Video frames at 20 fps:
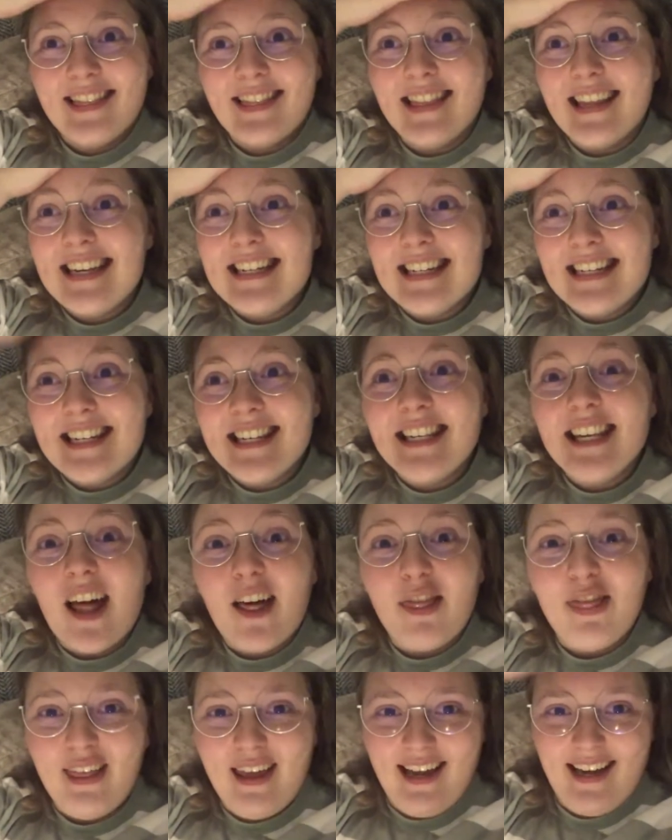They did
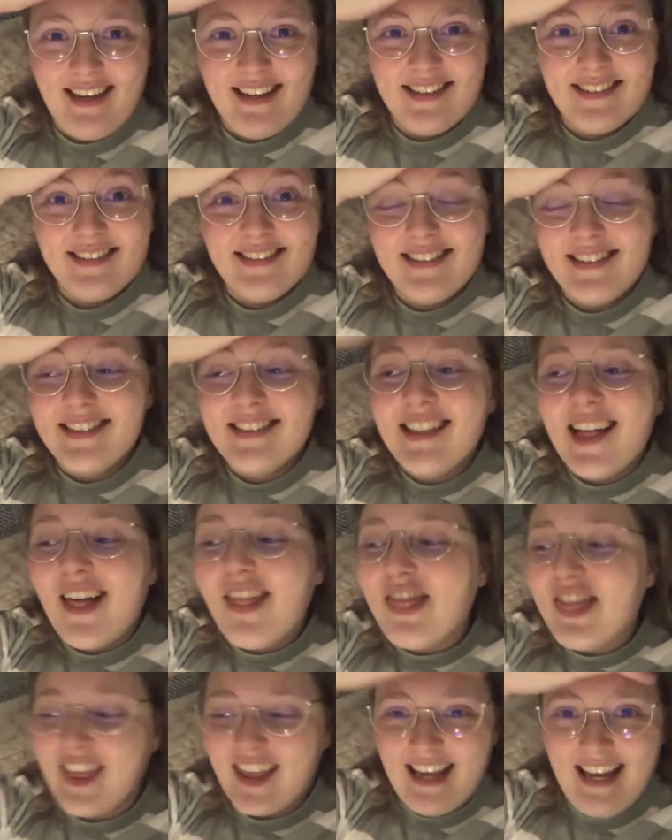nothing.
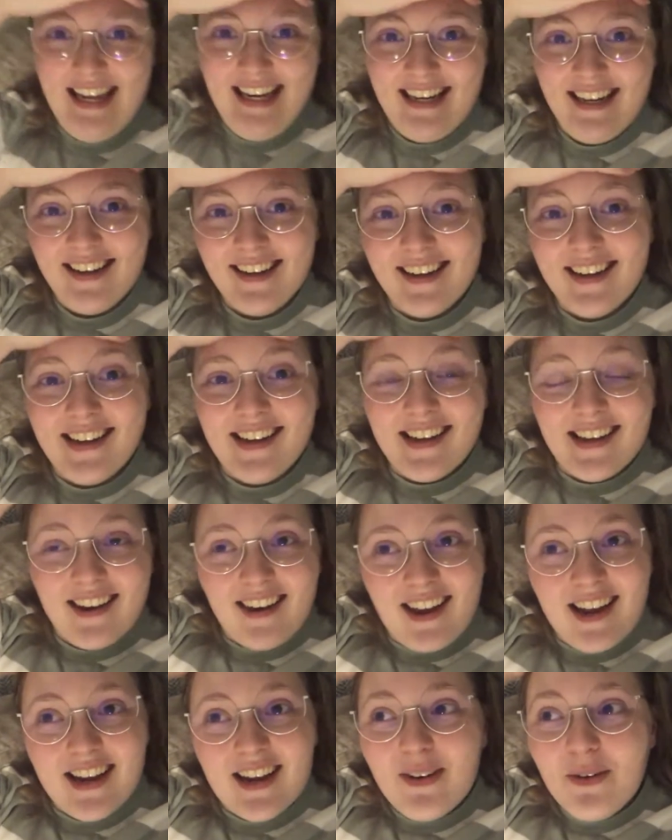Nothing.
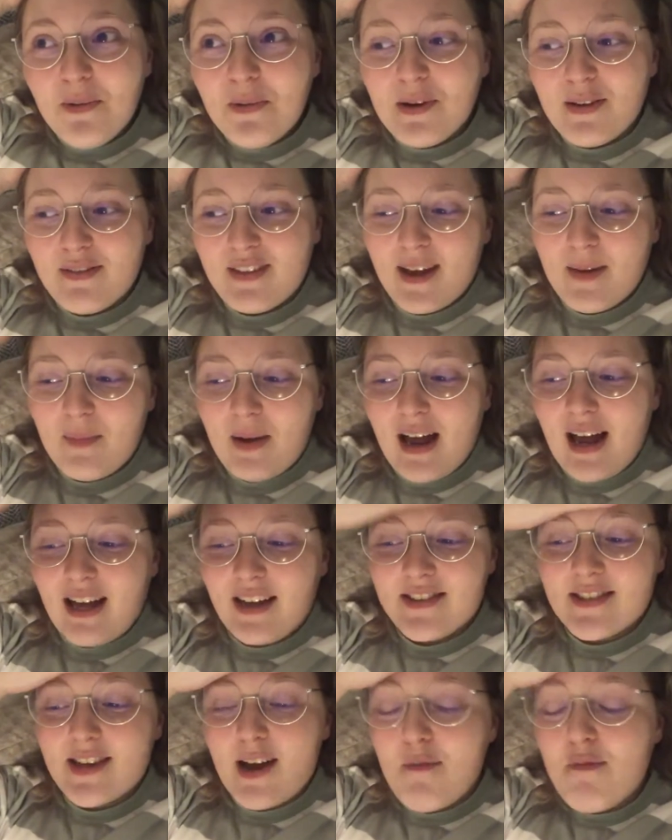Like, all of their
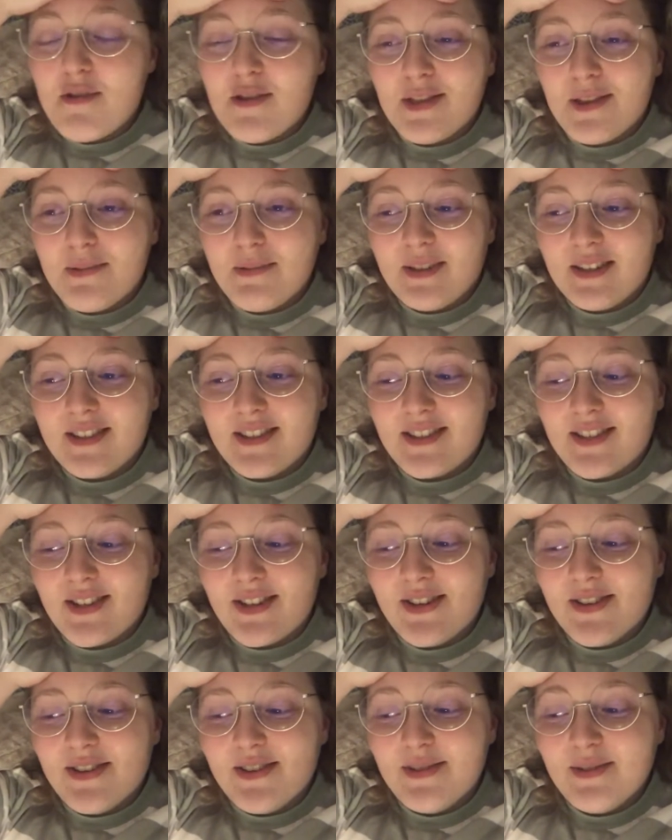plans, other than the one
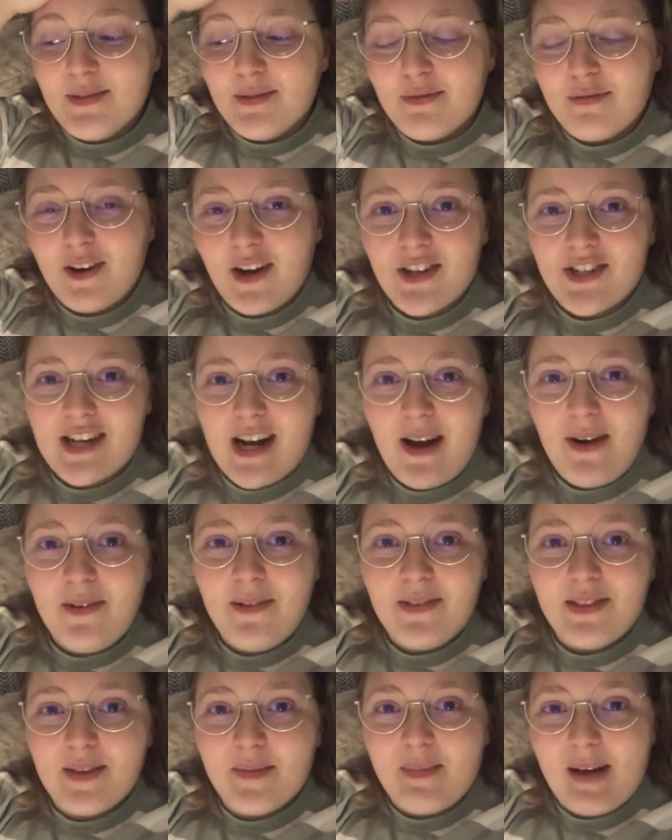to flush
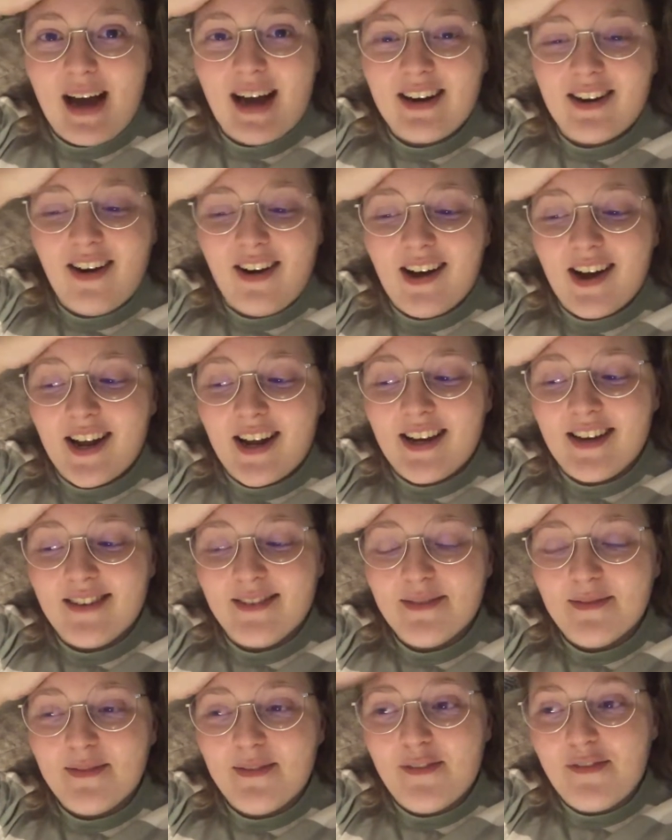out the bad guy,
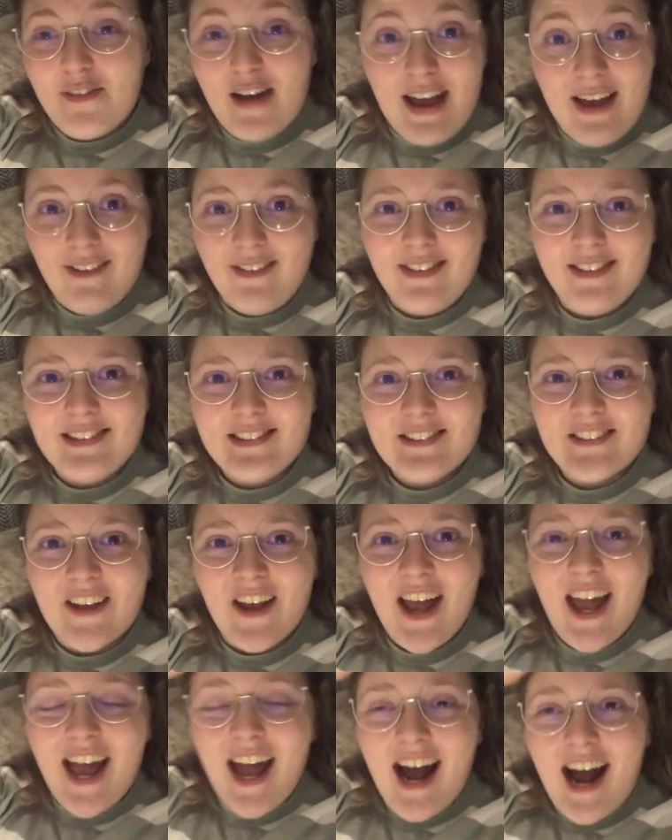failed,
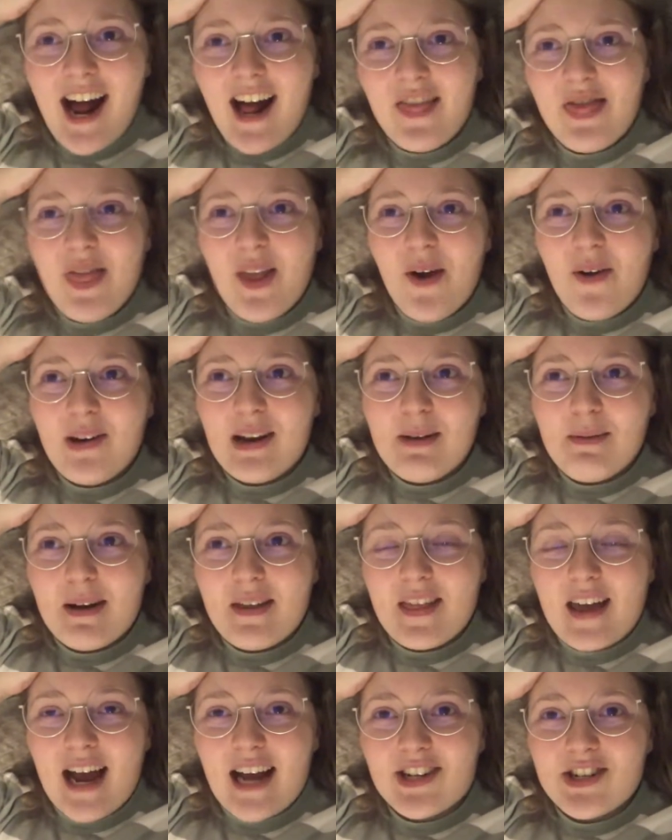and the only way
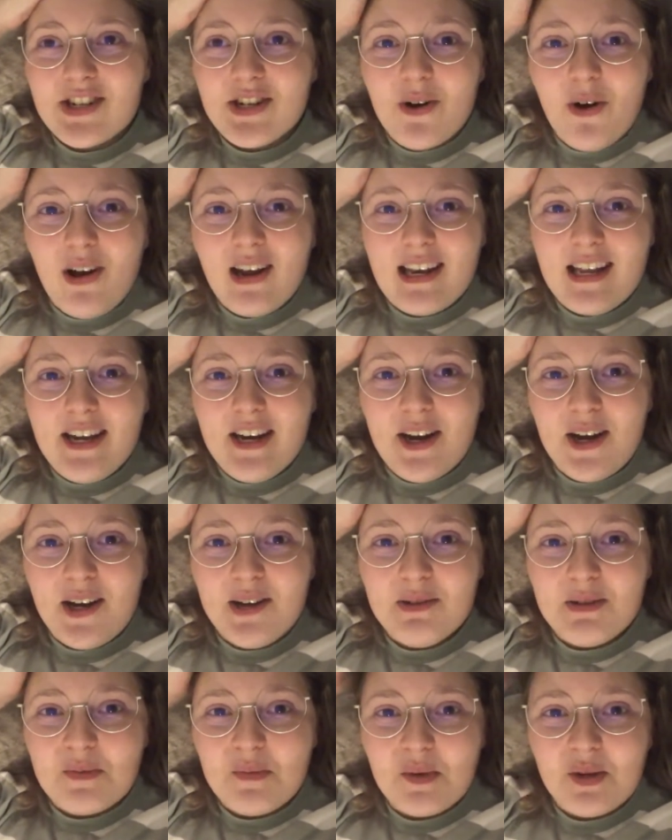they actually got Alina
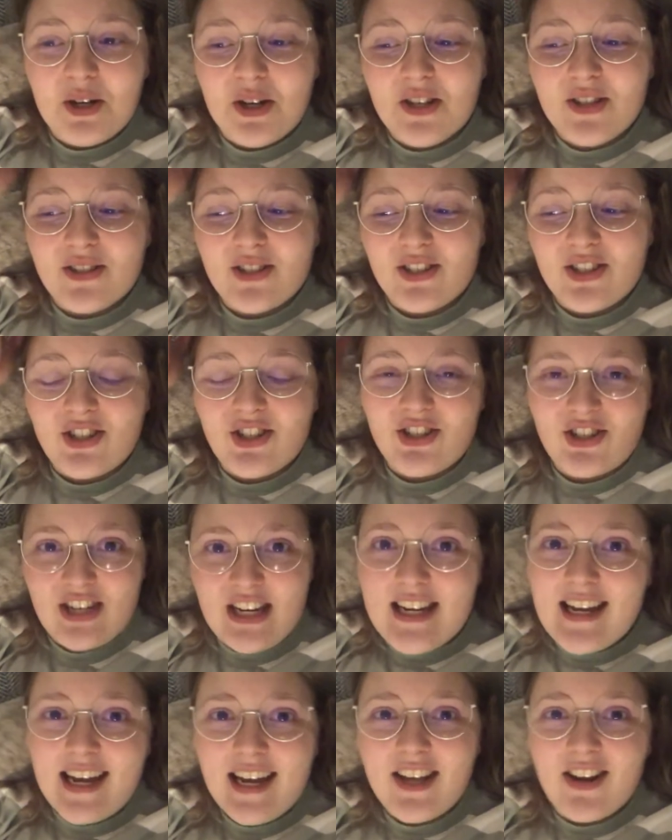was because
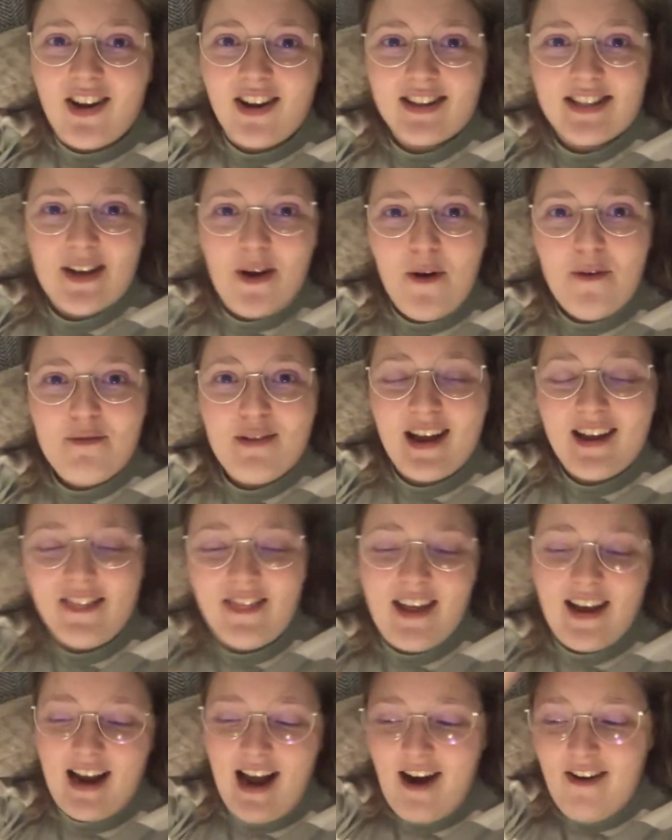she hid herself in
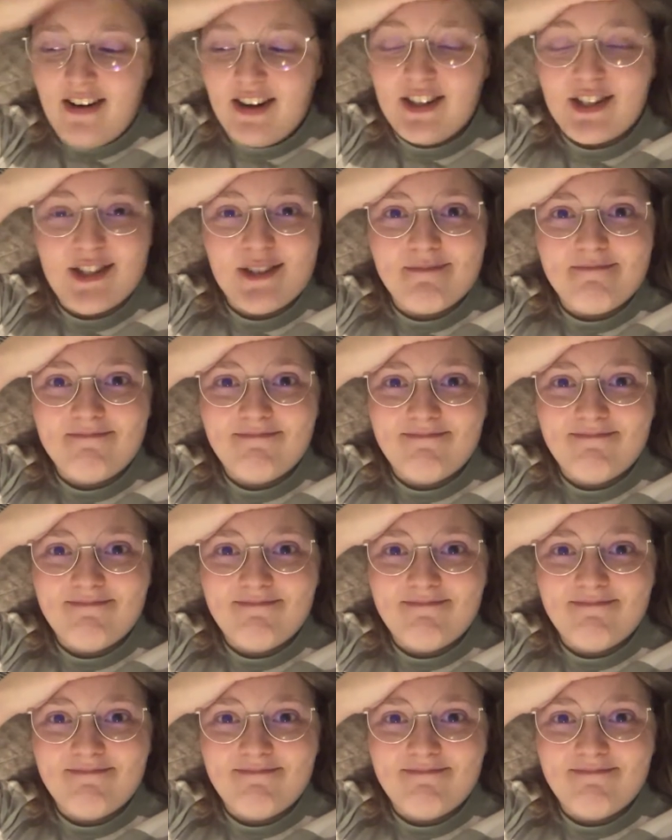their carriage.